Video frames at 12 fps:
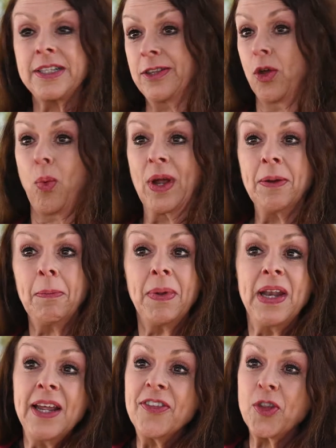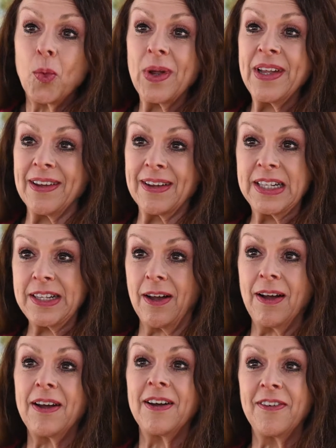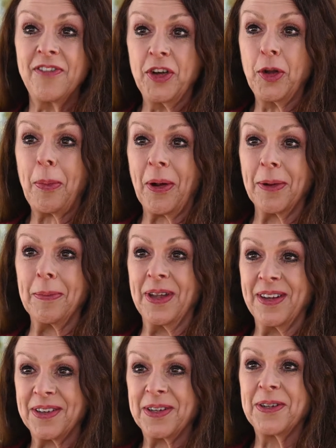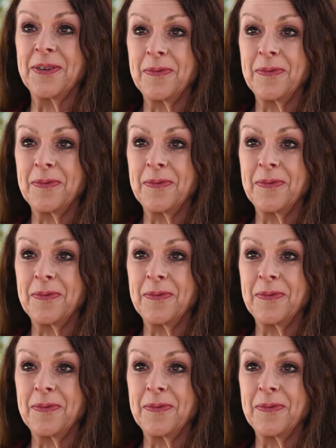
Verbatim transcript: the wind beneath the wings of the department.